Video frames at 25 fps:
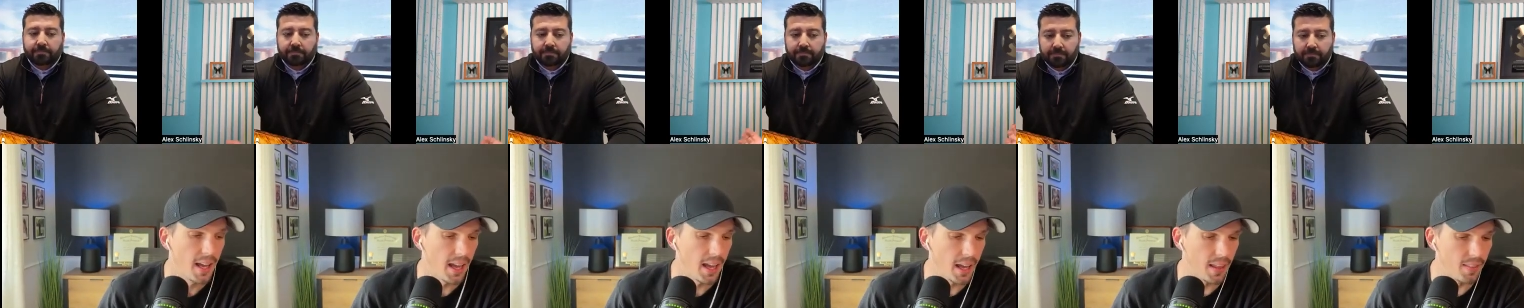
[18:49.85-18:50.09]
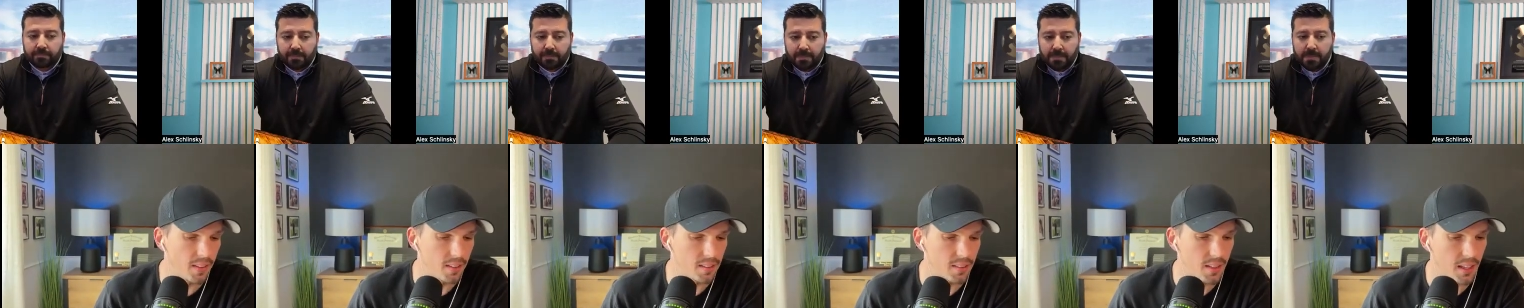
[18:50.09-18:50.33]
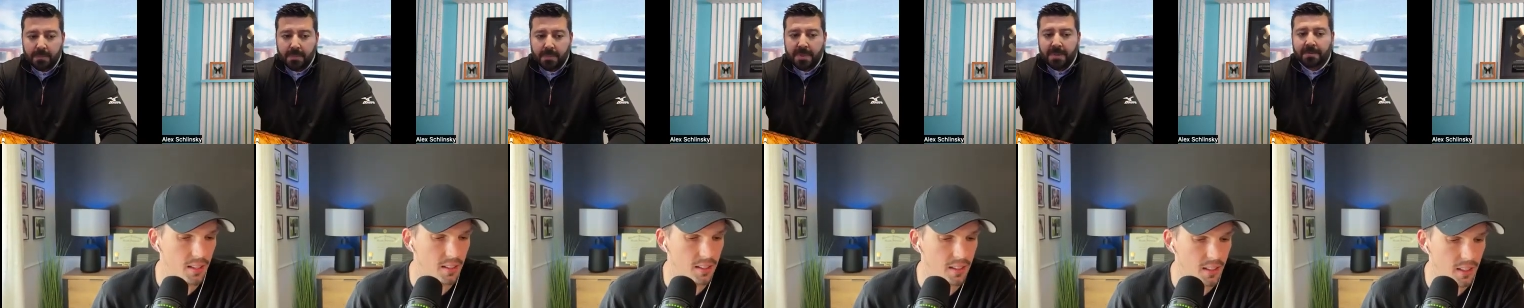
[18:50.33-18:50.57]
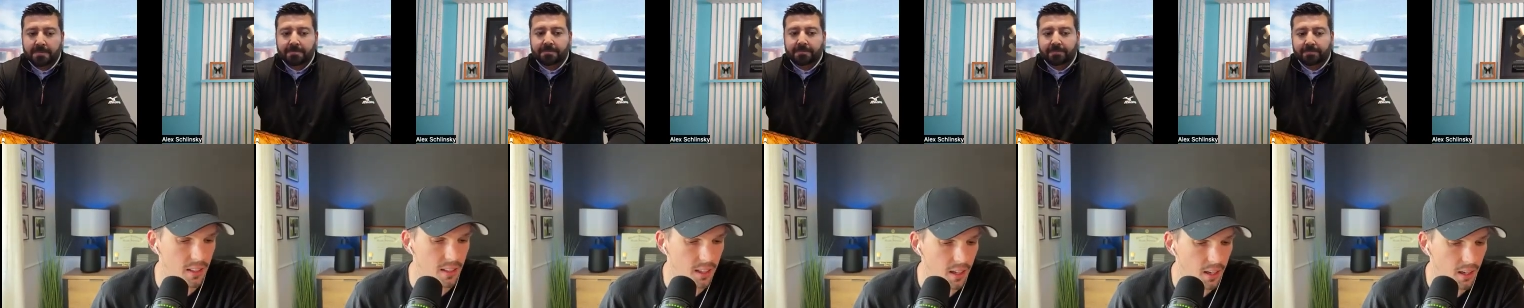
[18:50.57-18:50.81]
Speaker 1: And this
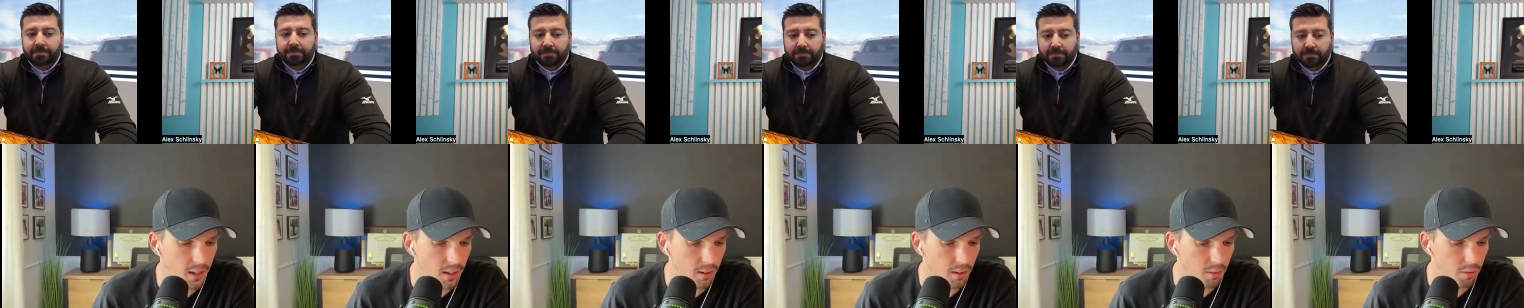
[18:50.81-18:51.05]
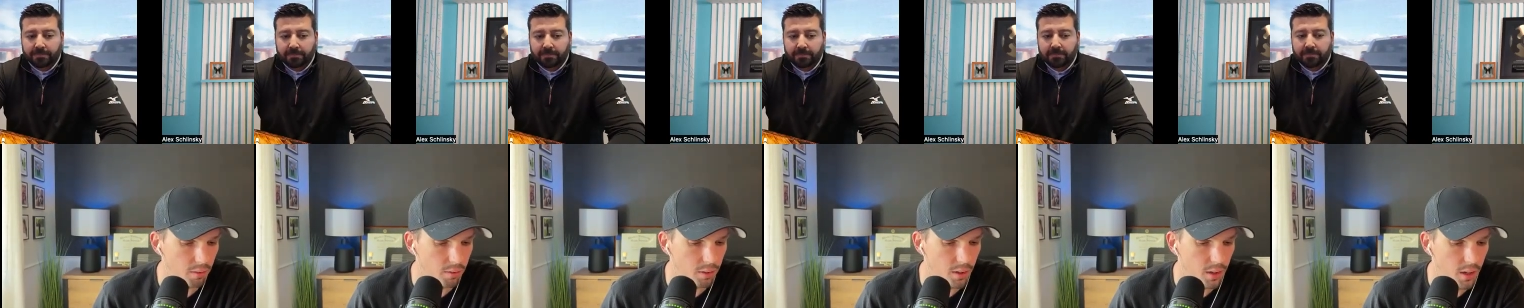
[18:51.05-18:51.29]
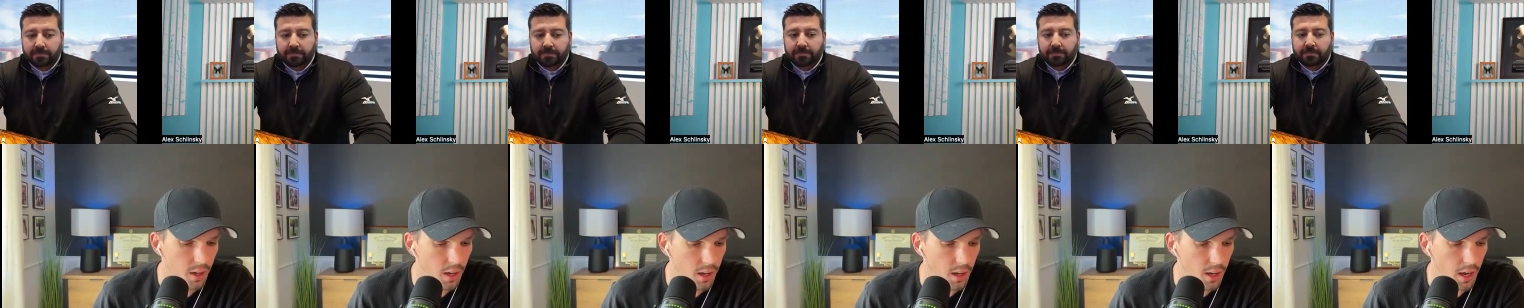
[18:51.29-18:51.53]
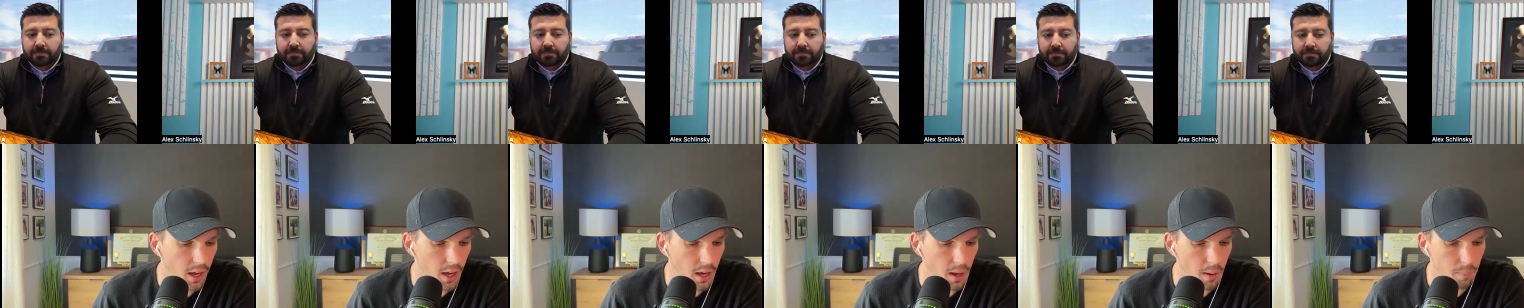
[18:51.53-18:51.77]
idea of
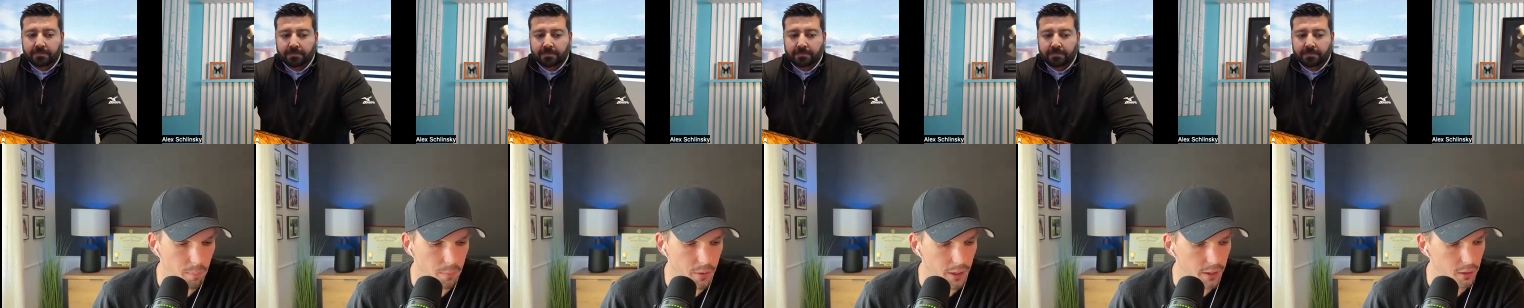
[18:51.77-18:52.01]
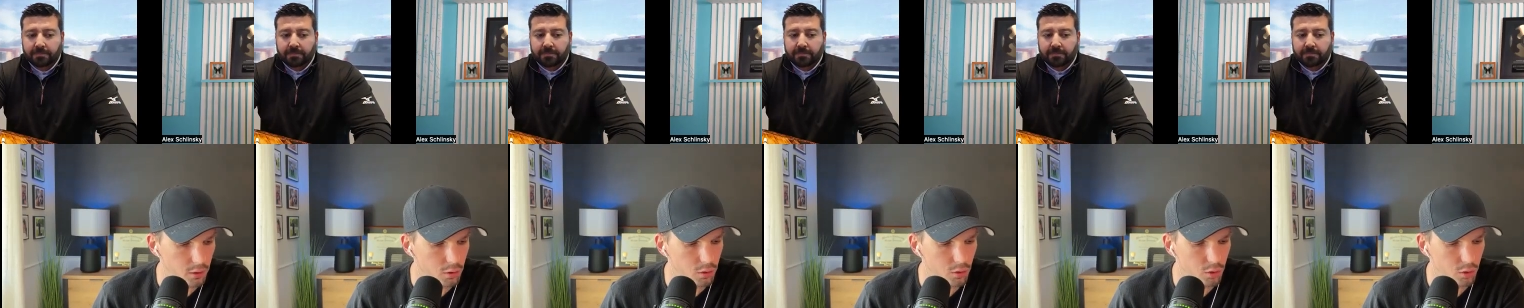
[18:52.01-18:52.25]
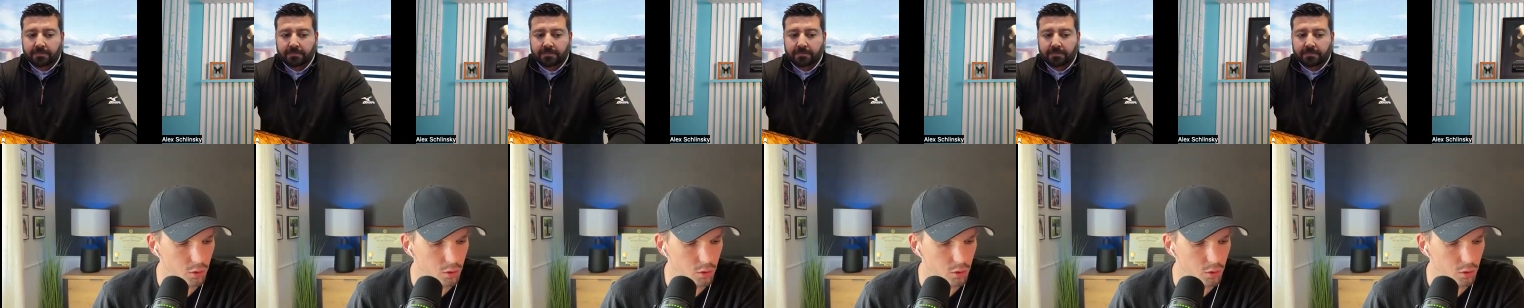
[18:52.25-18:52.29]
um, like